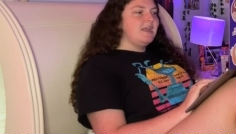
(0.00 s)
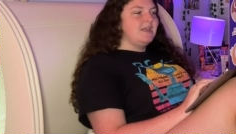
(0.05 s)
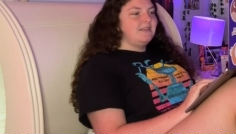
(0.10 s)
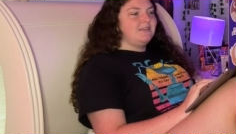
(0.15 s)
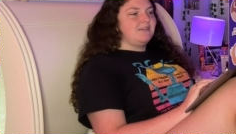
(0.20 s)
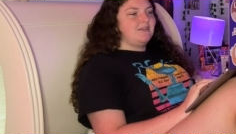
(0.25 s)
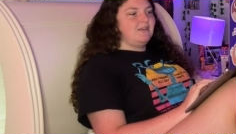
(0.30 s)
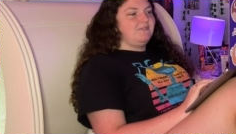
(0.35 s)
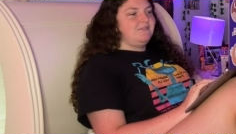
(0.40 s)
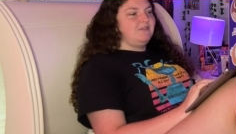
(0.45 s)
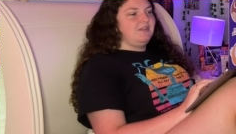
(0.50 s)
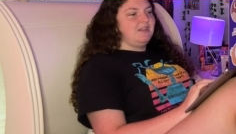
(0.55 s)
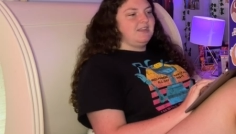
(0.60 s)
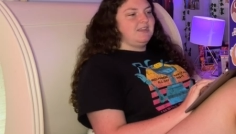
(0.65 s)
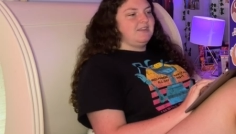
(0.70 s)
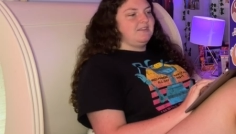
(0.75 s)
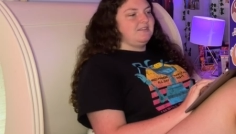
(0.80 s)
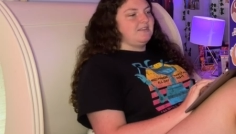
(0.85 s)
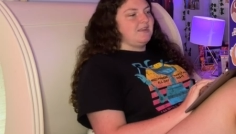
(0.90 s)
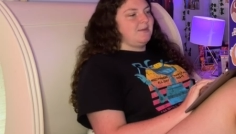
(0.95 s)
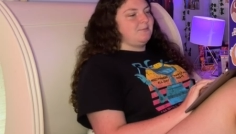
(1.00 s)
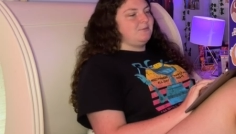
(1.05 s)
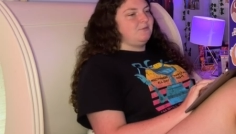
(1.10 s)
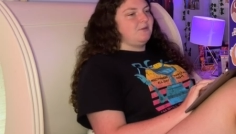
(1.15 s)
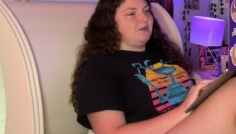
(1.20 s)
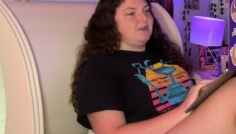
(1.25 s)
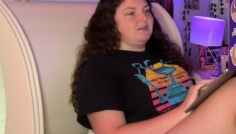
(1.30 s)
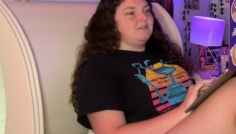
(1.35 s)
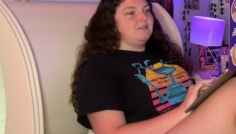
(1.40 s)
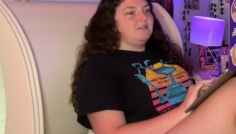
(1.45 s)
It's gonna feel like you stepped
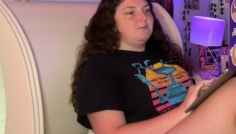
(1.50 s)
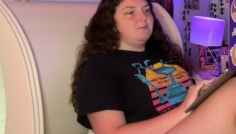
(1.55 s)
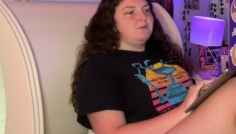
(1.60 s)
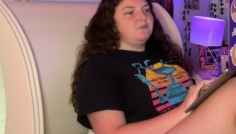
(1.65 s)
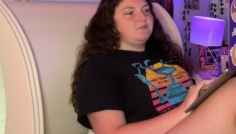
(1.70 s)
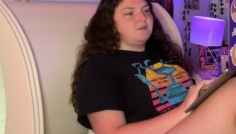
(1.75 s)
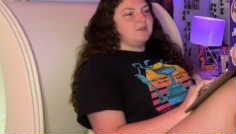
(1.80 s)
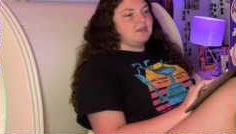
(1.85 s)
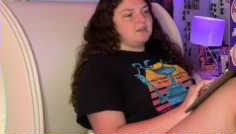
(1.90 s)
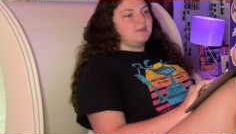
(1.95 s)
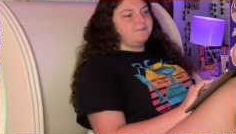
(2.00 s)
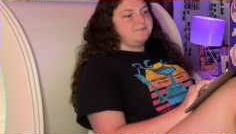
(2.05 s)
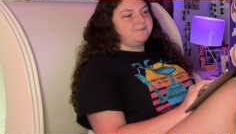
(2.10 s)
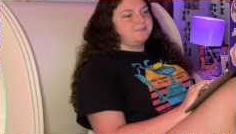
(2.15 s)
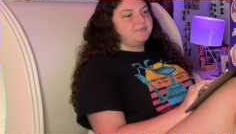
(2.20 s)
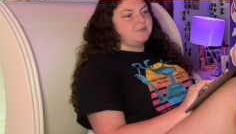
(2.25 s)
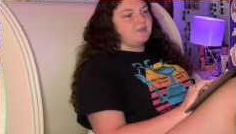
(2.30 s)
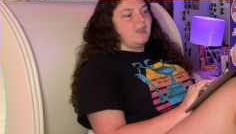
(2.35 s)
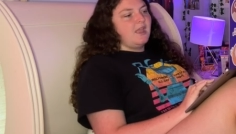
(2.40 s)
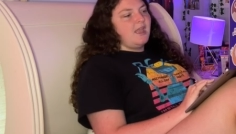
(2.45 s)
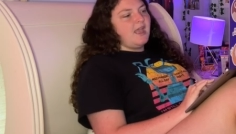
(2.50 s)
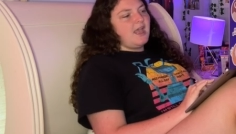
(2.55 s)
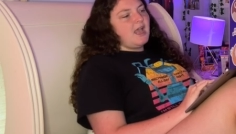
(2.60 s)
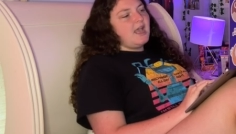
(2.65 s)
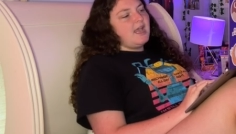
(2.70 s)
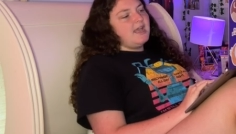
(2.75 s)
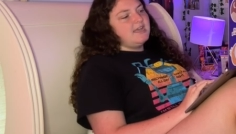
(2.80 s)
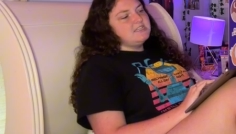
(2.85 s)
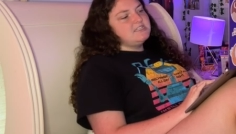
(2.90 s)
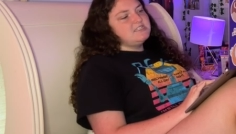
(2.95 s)
right into the movie.
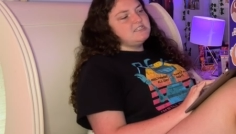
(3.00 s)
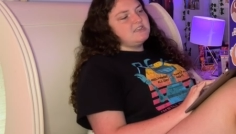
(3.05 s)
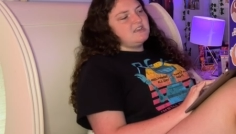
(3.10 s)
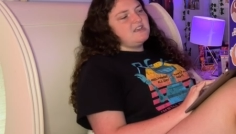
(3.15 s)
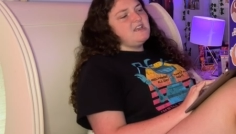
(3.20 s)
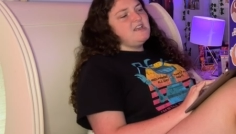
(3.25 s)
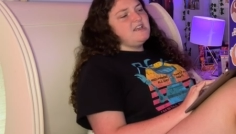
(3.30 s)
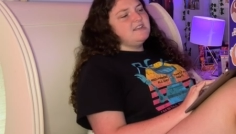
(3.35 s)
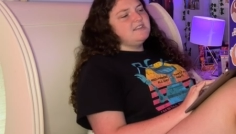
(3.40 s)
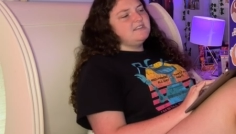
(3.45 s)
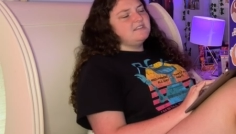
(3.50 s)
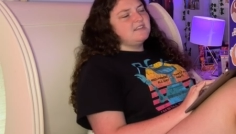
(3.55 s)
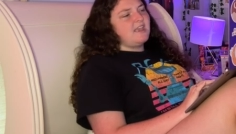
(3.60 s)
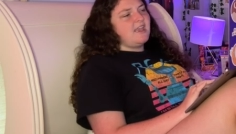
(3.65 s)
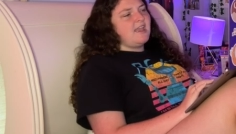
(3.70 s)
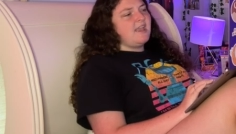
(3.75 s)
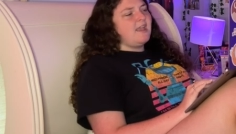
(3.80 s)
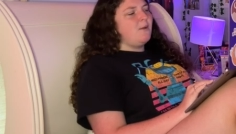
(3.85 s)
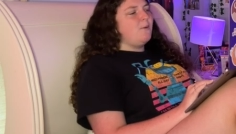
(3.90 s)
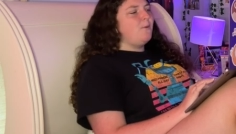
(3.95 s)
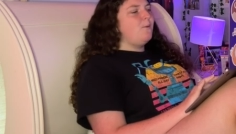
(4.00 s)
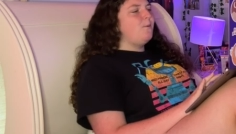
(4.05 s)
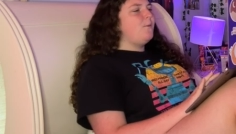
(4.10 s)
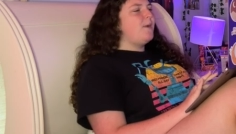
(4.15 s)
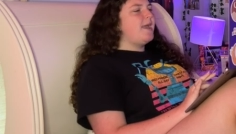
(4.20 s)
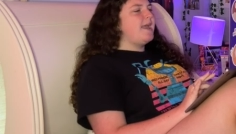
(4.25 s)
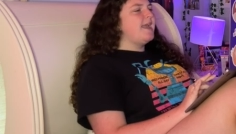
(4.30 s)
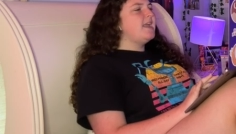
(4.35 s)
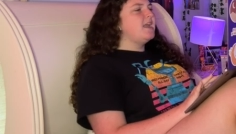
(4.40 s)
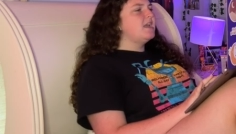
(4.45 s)
I just can't
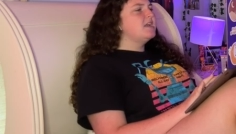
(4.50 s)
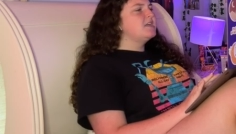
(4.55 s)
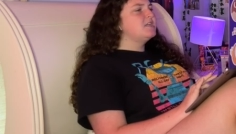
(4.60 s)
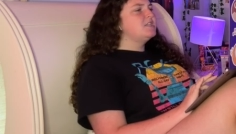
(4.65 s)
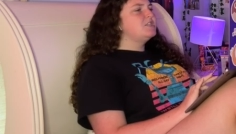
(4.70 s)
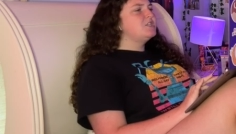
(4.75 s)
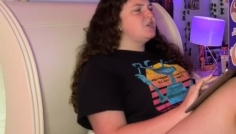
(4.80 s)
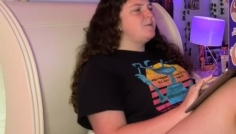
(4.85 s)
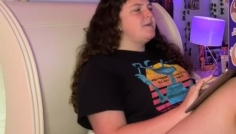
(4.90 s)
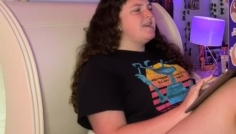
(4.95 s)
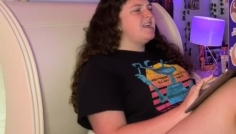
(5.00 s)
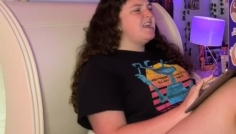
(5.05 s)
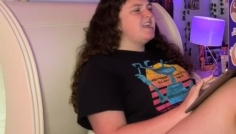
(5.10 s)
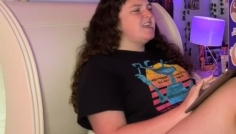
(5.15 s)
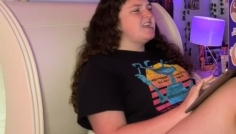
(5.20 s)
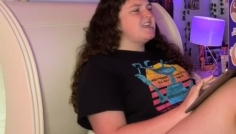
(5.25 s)
wait to be